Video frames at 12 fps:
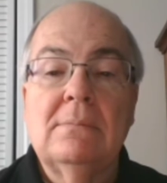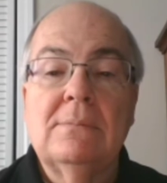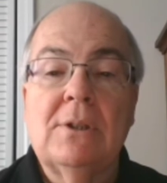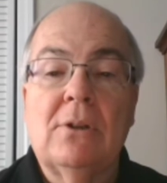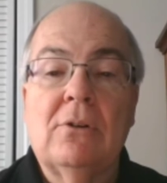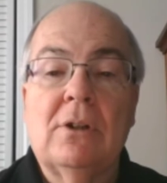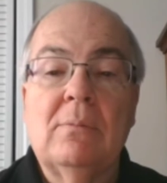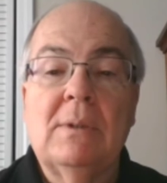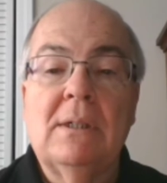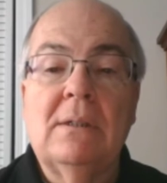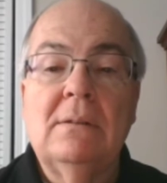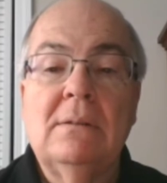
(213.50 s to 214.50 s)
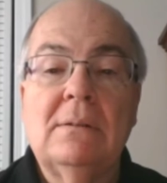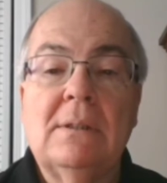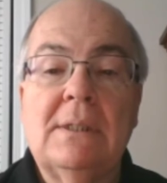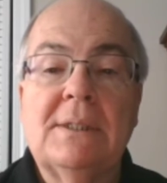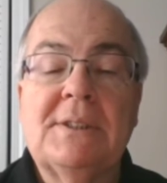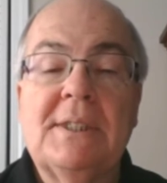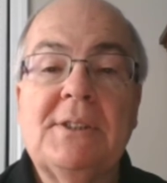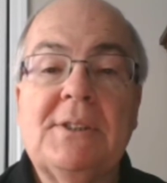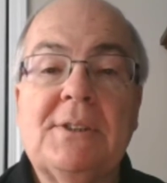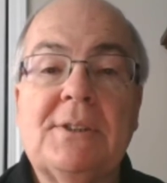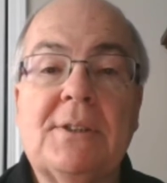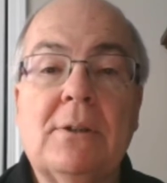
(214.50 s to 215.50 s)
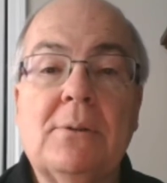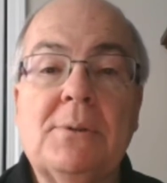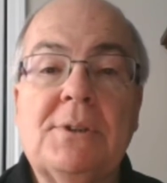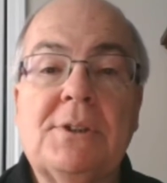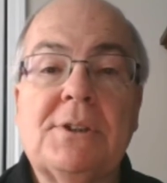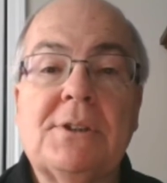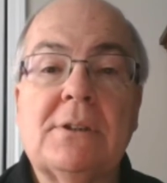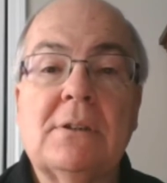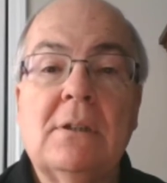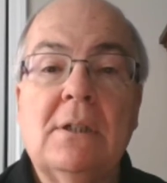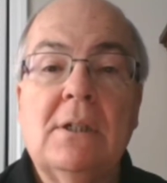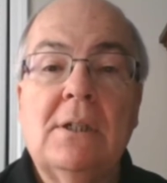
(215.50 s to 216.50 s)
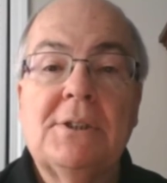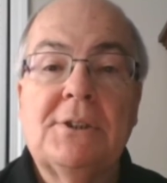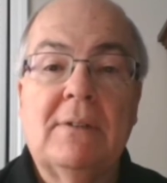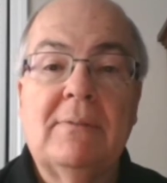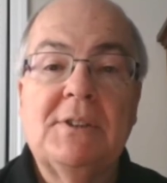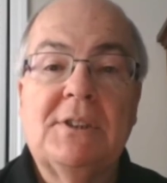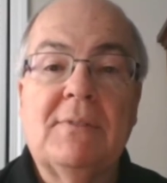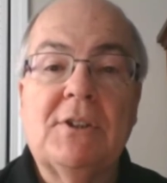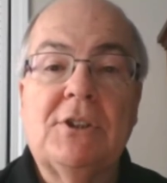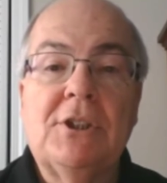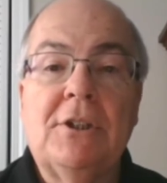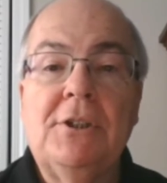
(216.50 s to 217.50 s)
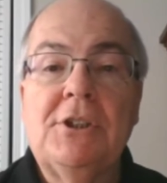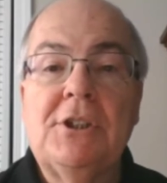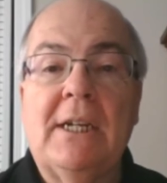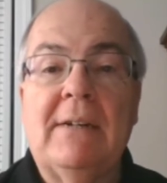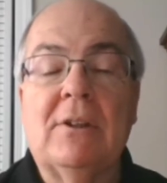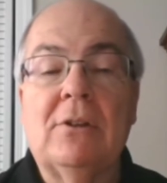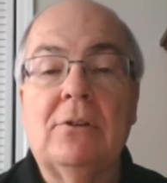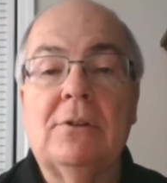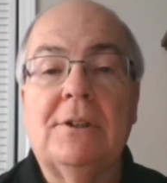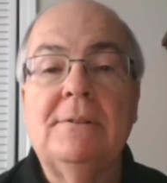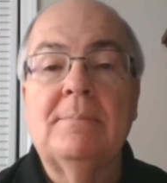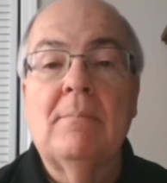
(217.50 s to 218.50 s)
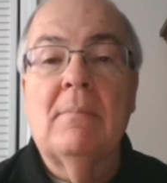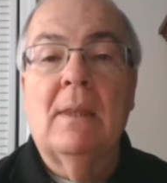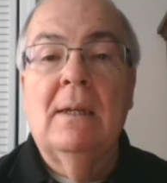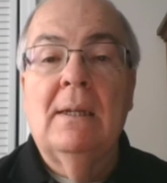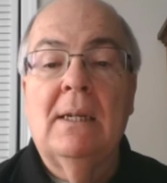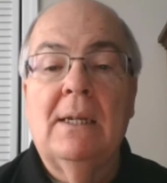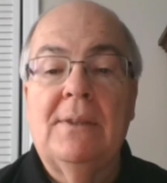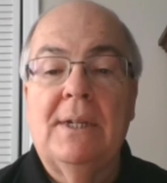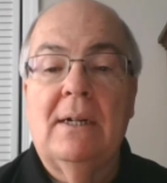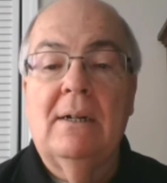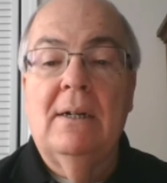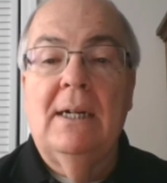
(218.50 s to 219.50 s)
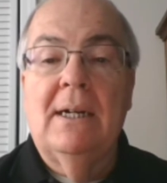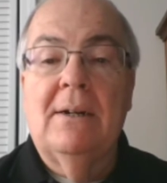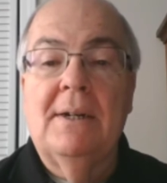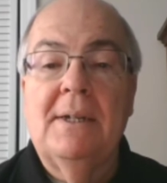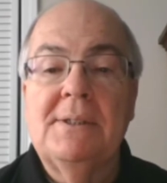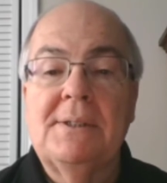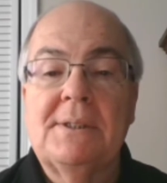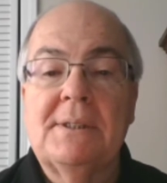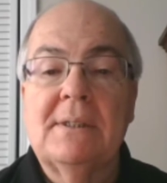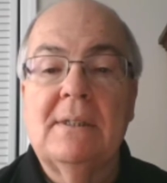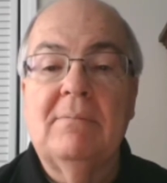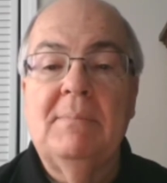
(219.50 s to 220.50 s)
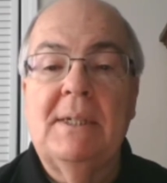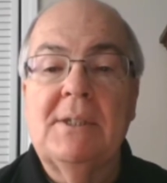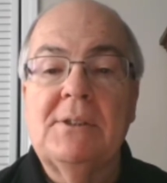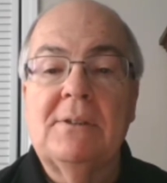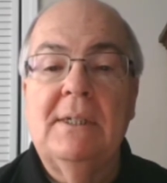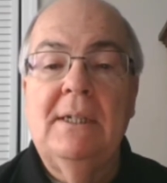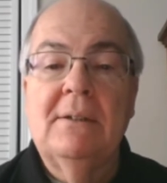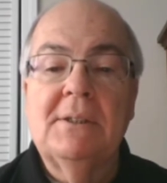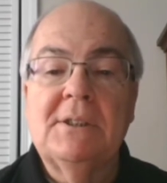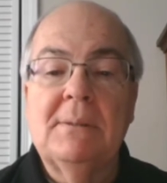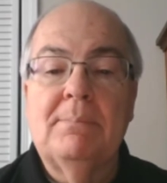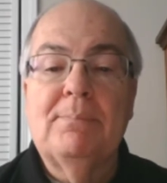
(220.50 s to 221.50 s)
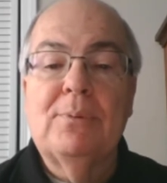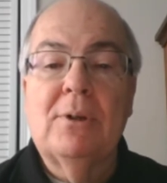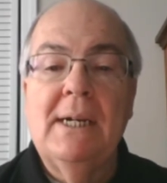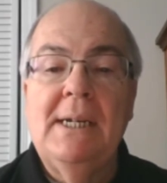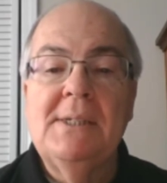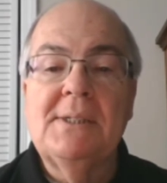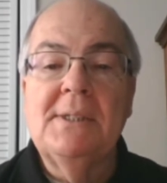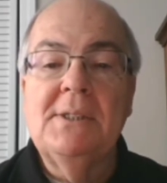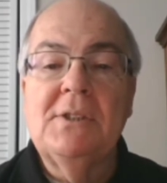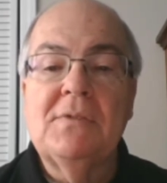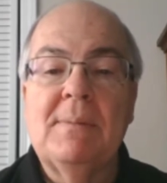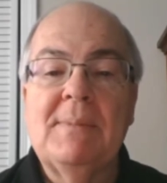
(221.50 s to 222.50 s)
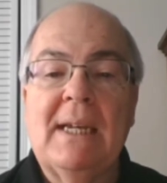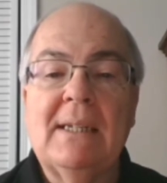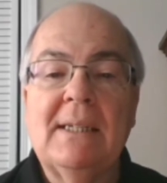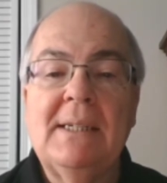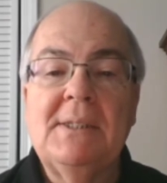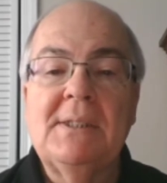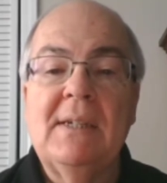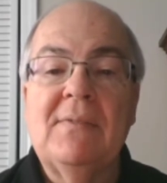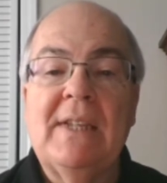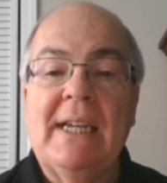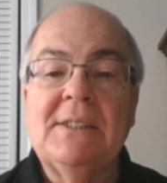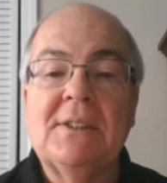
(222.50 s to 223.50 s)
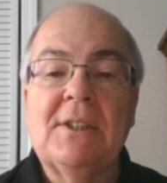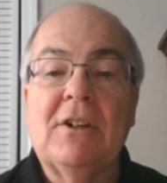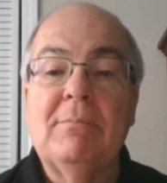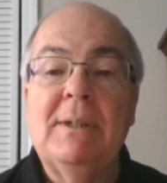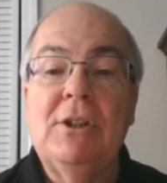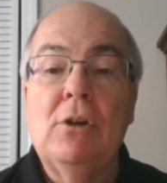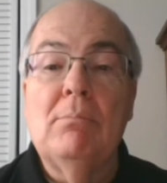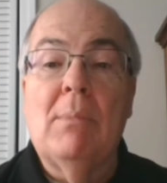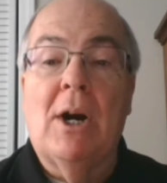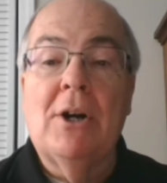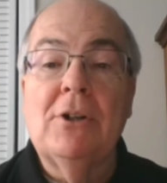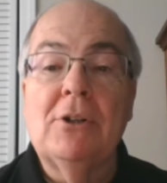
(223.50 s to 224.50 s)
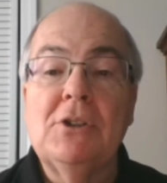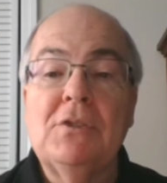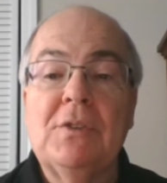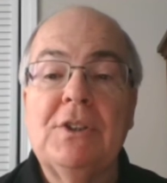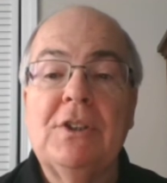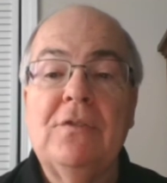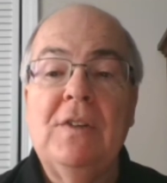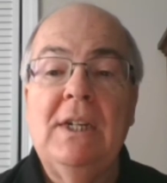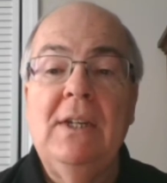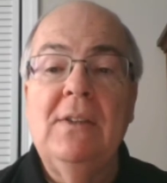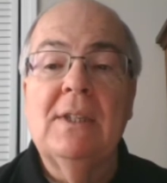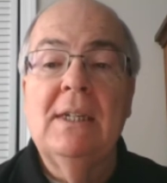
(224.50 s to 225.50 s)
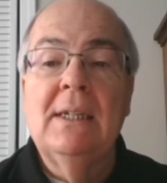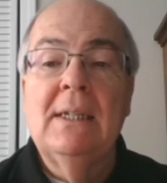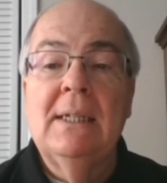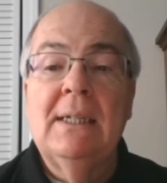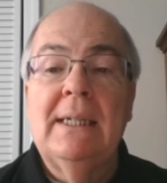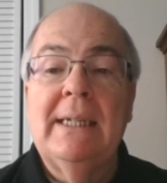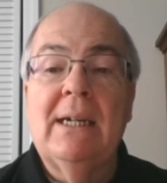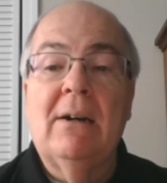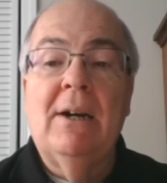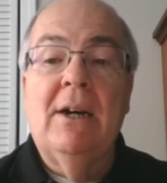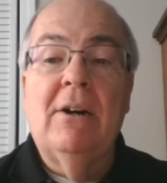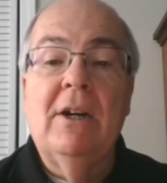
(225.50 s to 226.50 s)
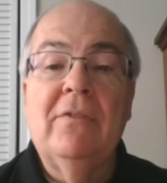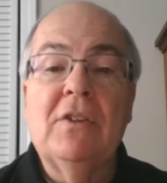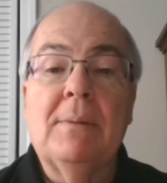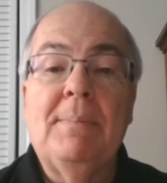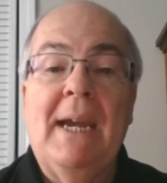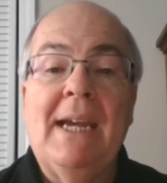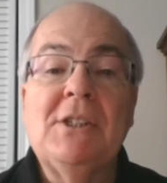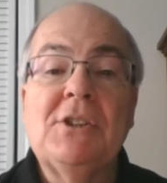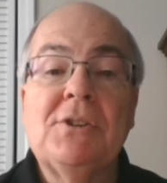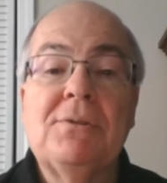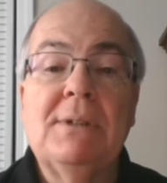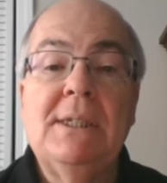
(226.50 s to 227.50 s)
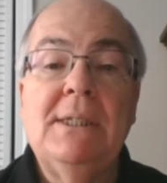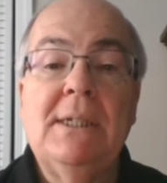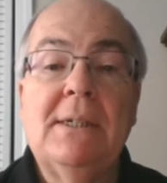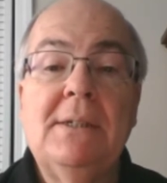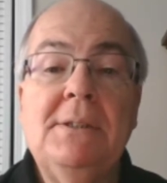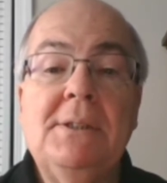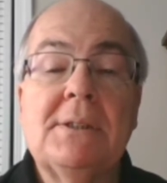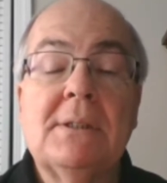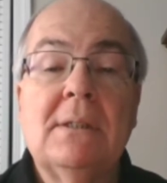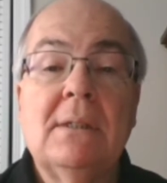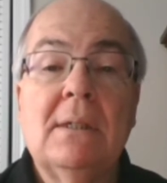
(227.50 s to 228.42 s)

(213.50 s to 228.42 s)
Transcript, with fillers: the Lord will assist those servants of the church and of the Lord in their areas of ministry. Here are some praises from that list. Give thanks that there have been no martyrs for their faith in our area for the past three years.